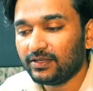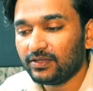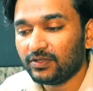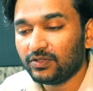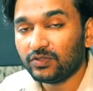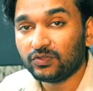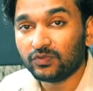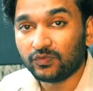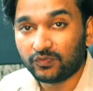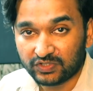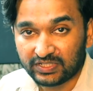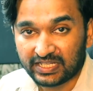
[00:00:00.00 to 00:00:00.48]

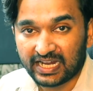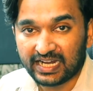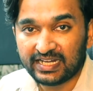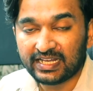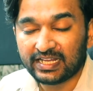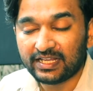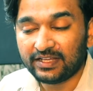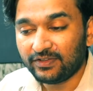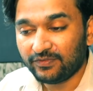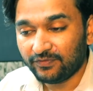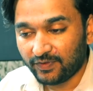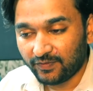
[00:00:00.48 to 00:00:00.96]
So for that,
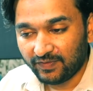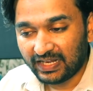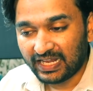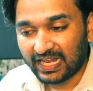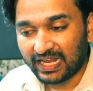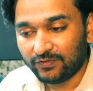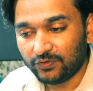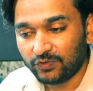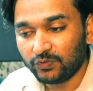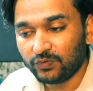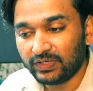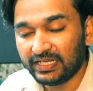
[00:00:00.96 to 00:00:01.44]
we will
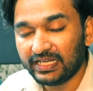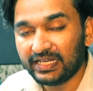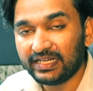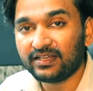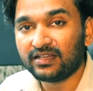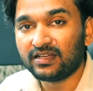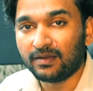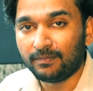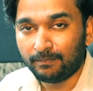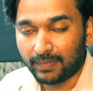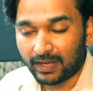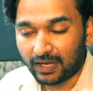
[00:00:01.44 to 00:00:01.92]
have to create a
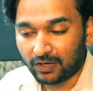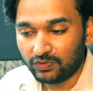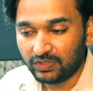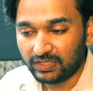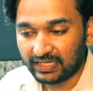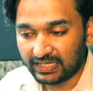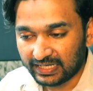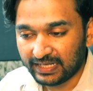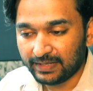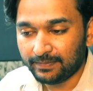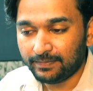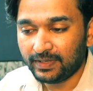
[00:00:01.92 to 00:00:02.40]
compound
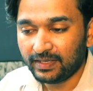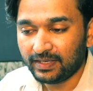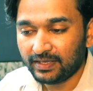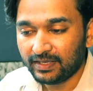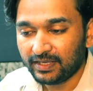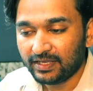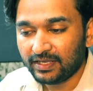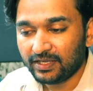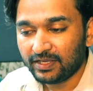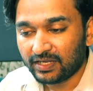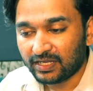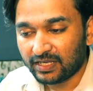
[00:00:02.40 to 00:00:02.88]
clip
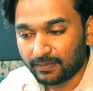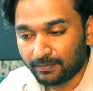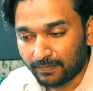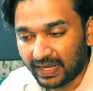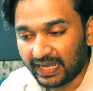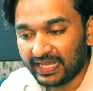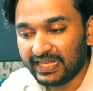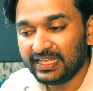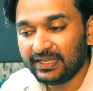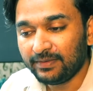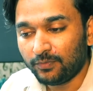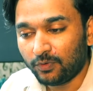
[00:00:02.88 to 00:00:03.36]

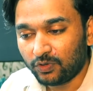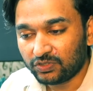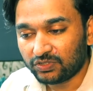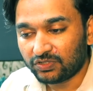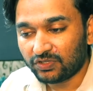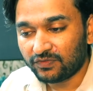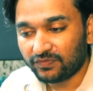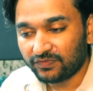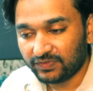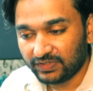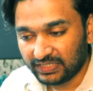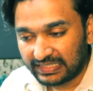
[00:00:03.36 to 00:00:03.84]
combining both
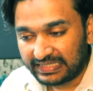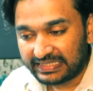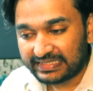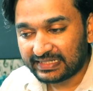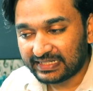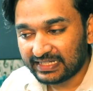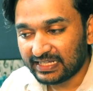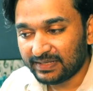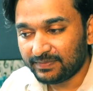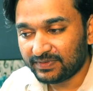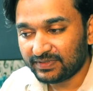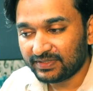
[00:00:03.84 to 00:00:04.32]
of these
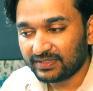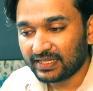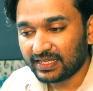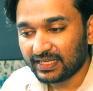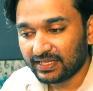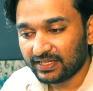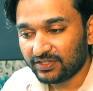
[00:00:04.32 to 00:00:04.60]
clips,